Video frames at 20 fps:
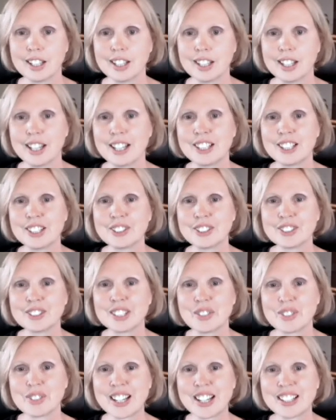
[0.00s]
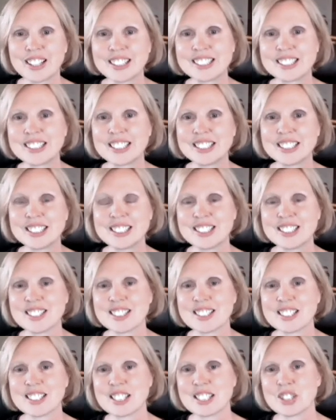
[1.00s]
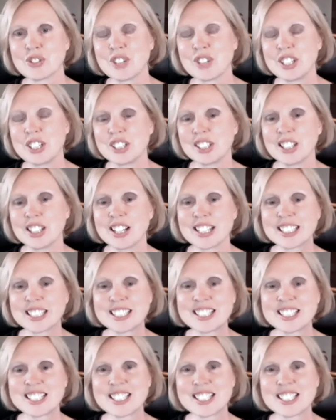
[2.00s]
Hello, DemiCon attendees. This is Rachel Aukes.